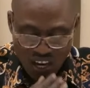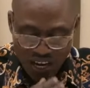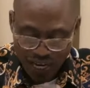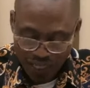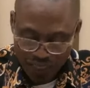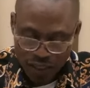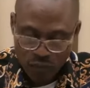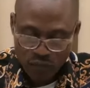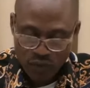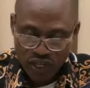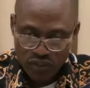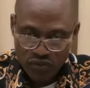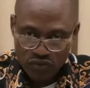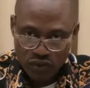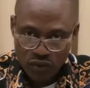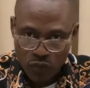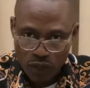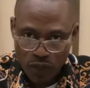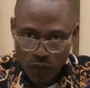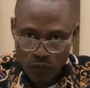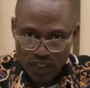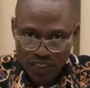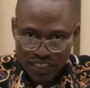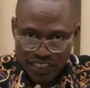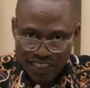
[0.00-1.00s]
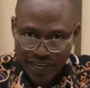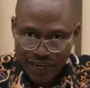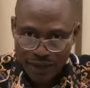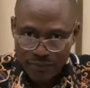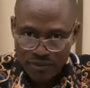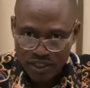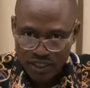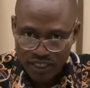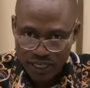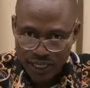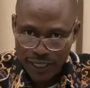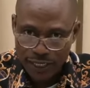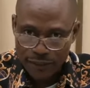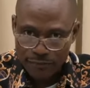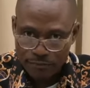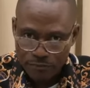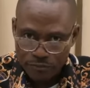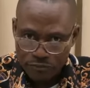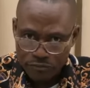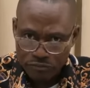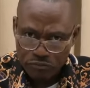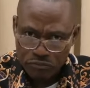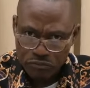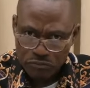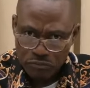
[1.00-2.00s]
I think we are doing well with time tonight.
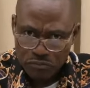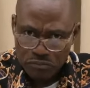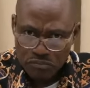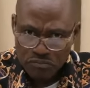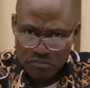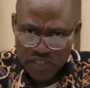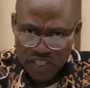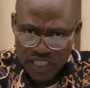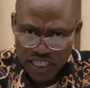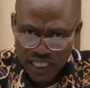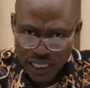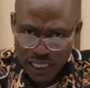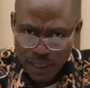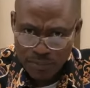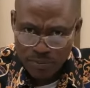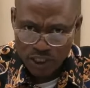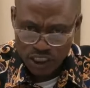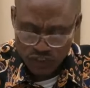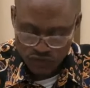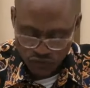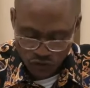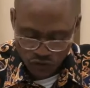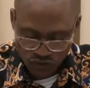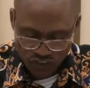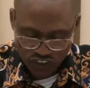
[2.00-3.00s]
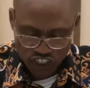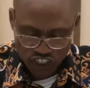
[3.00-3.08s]
Hebrews 4